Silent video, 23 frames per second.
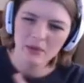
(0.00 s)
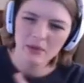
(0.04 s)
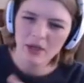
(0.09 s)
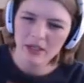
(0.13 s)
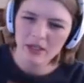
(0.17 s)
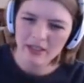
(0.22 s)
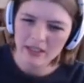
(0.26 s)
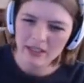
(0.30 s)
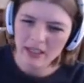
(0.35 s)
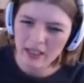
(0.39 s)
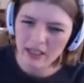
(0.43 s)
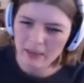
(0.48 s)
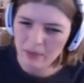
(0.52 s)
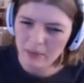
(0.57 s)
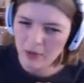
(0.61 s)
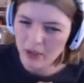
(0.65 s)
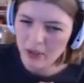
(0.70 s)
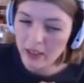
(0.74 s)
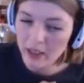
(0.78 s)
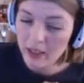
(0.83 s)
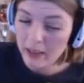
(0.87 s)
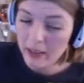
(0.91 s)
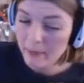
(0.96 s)
content I could put
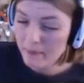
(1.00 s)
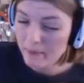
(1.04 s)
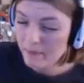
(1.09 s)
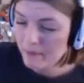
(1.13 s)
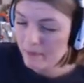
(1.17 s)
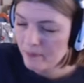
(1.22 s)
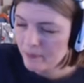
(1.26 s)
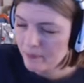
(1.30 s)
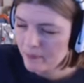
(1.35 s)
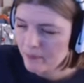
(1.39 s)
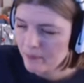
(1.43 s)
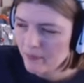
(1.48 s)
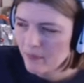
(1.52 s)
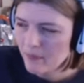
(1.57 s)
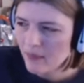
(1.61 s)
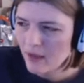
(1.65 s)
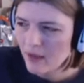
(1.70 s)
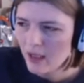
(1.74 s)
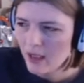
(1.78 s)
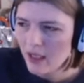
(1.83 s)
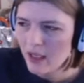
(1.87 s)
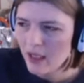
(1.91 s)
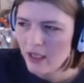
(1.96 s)
on him,
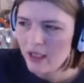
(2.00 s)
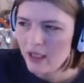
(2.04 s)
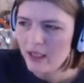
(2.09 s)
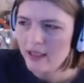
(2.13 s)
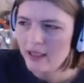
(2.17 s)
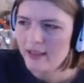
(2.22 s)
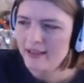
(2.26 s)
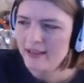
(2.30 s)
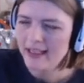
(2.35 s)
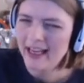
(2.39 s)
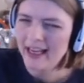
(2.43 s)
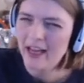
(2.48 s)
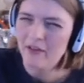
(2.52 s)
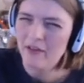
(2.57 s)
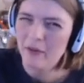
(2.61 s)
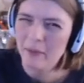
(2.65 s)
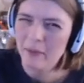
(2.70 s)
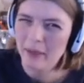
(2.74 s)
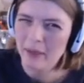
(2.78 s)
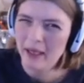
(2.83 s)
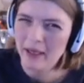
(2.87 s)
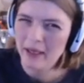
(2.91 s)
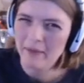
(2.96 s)
because I have a
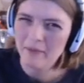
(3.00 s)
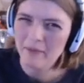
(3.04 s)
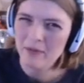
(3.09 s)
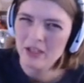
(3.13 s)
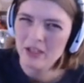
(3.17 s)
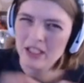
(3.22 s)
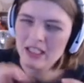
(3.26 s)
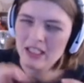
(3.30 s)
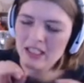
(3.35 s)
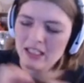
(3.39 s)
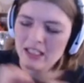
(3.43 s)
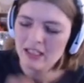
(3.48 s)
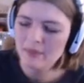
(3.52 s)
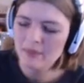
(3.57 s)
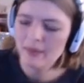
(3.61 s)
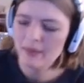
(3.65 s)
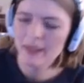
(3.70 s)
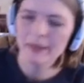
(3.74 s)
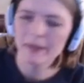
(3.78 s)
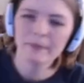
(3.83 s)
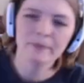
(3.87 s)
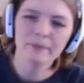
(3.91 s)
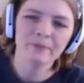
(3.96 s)
bit, just a bit.